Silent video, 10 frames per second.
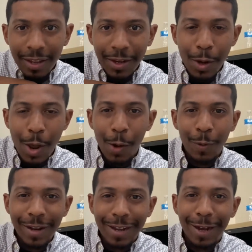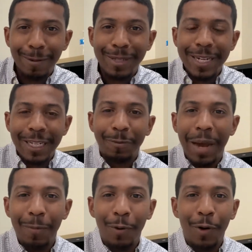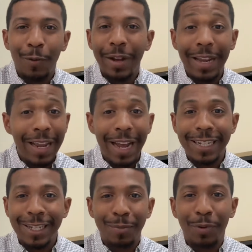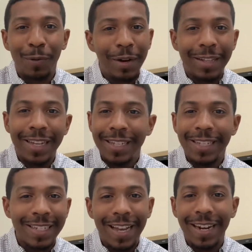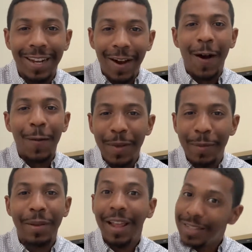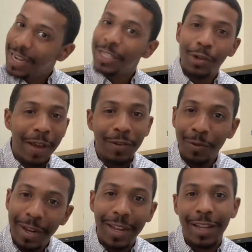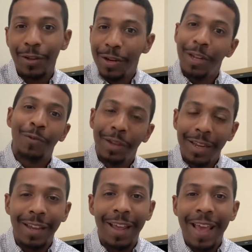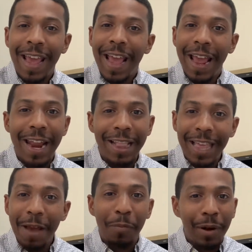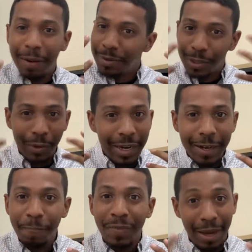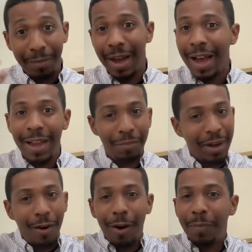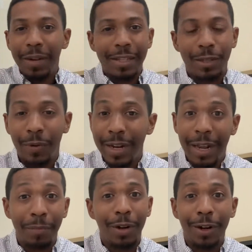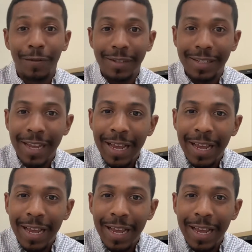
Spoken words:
When it comes to this popcorn reading, it got to the point where the teacher just had to call me and be like, Josh, you haven't read. You need to read. And at that point, I'm sweating. I'm hot. My armpits sweating. I'm nervous.